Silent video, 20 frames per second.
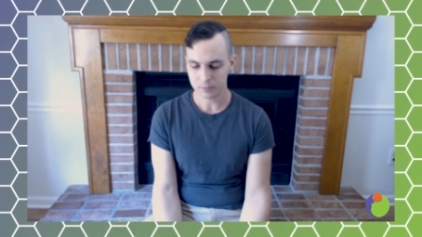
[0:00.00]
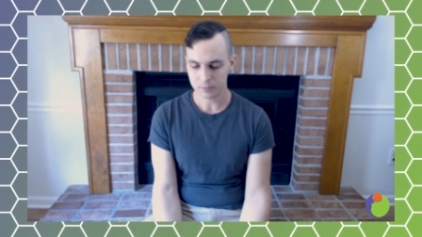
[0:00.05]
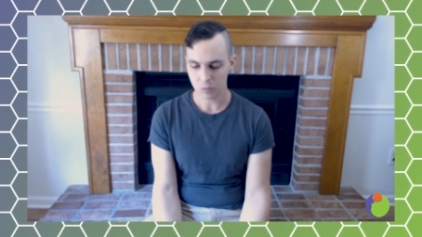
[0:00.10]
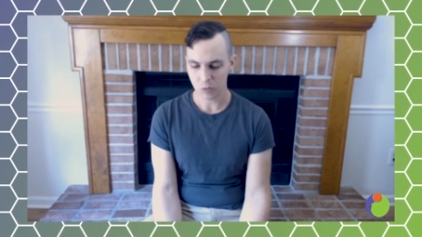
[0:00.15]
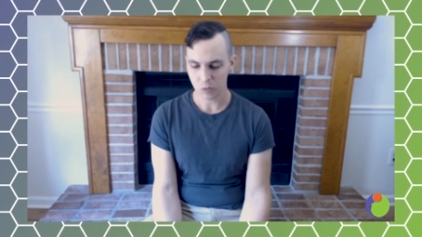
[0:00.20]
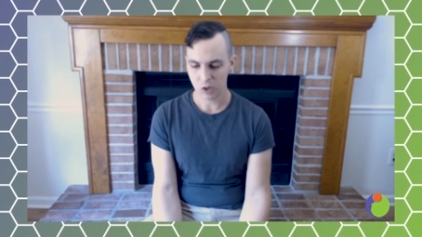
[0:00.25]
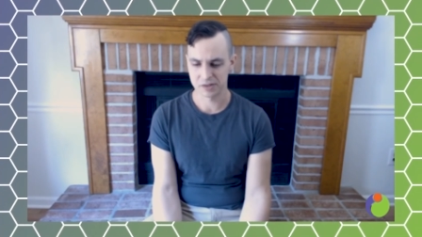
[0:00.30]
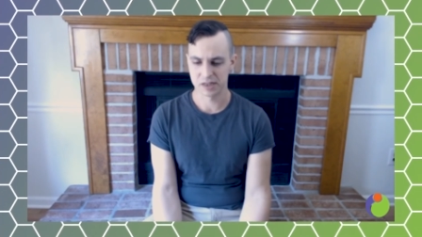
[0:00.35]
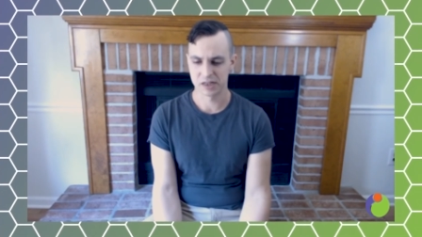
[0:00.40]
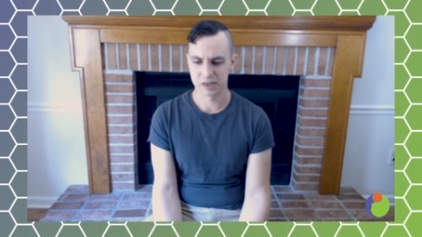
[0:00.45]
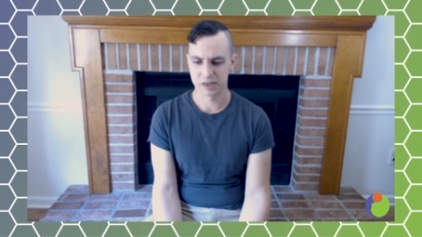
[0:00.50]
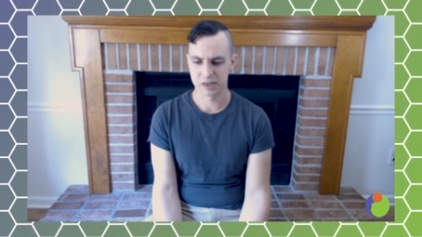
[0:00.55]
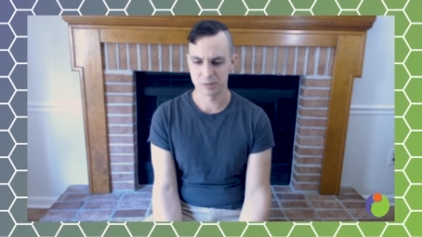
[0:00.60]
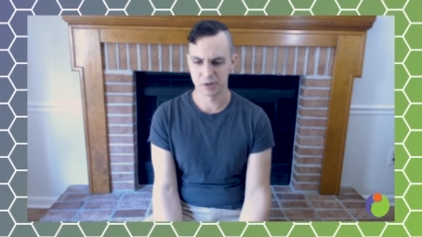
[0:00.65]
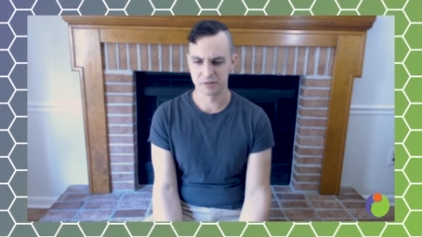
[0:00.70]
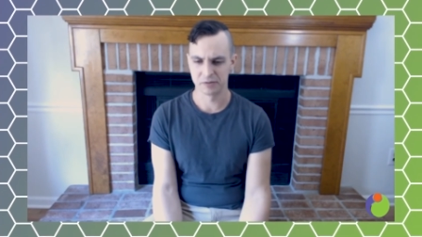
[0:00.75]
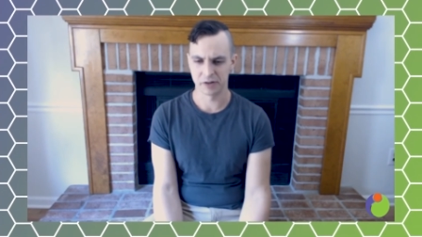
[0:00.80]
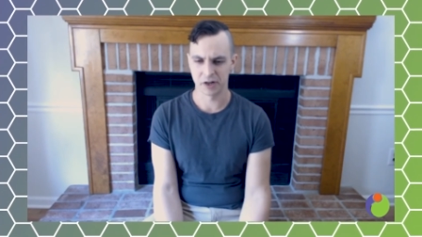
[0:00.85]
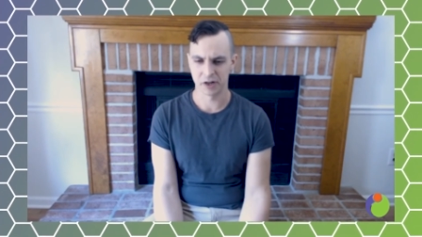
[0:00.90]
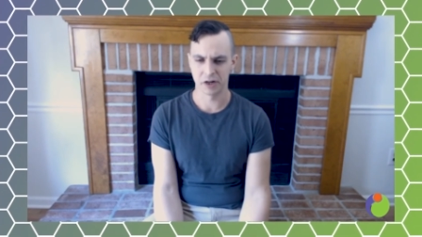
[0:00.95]
I'll say, it's
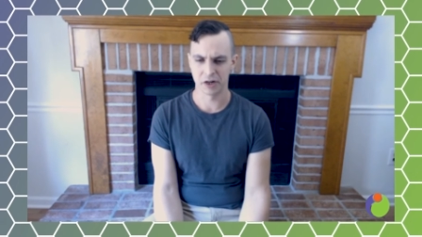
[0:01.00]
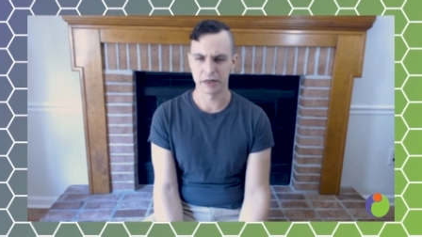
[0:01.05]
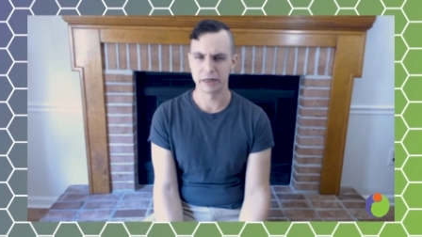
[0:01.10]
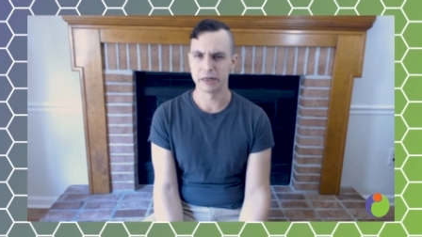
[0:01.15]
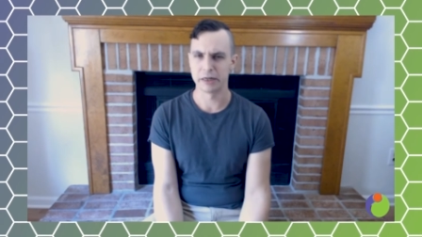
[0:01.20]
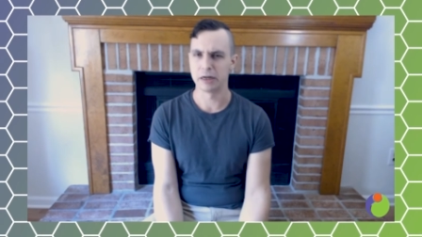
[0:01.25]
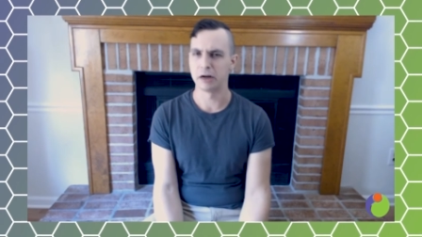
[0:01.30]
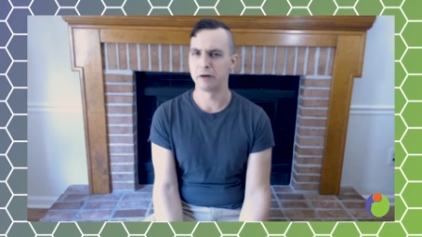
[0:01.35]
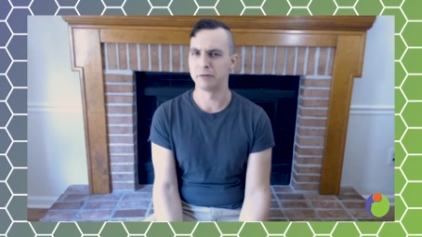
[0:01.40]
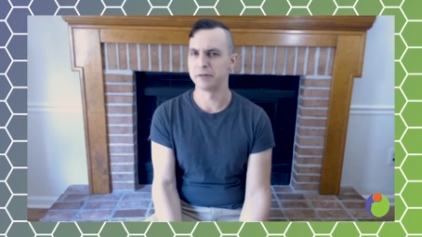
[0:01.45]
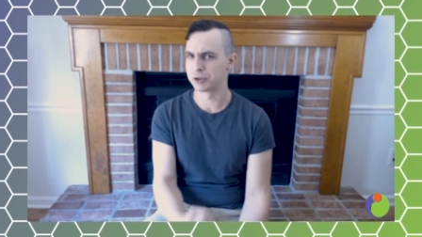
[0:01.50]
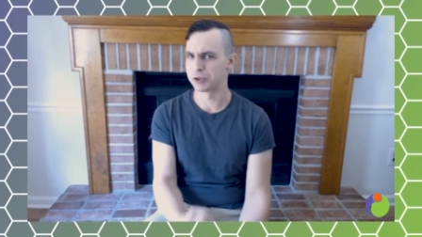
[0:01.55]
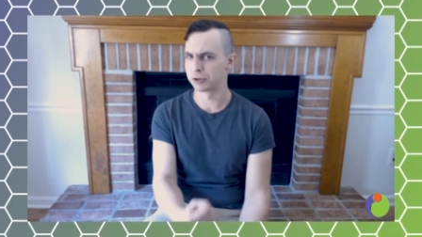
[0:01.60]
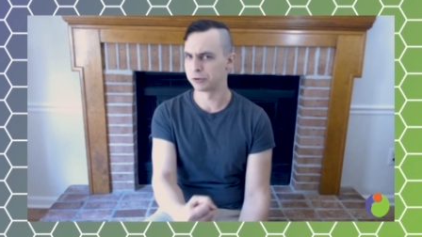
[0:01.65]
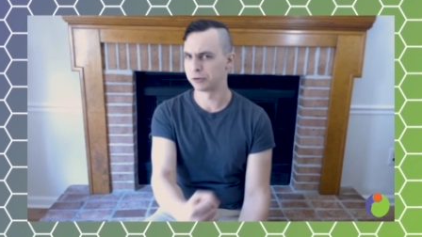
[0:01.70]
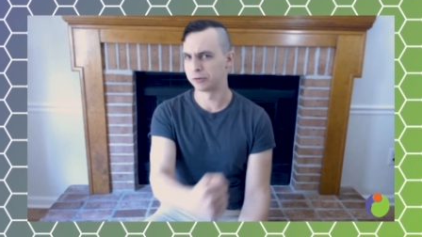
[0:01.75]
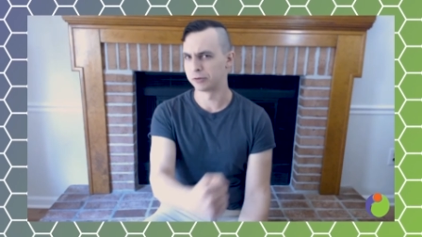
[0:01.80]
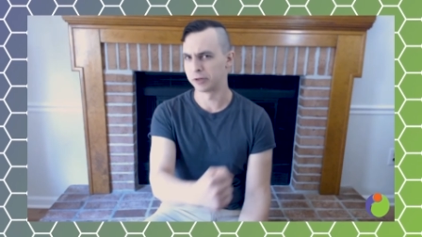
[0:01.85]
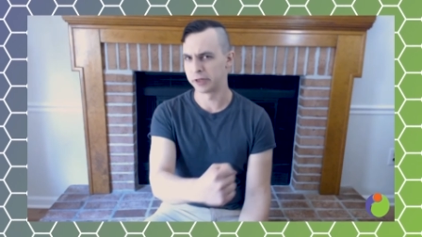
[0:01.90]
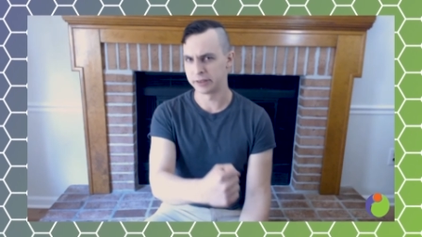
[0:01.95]
been very
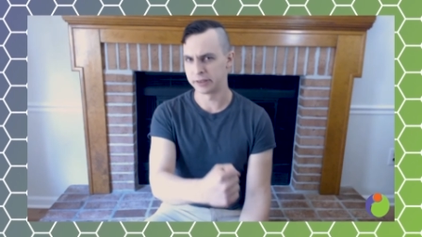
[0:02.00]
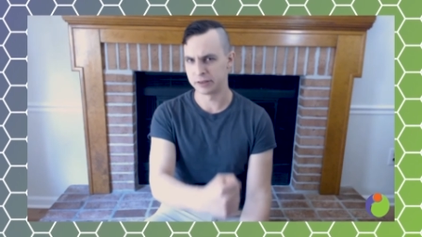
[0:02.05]
official, right?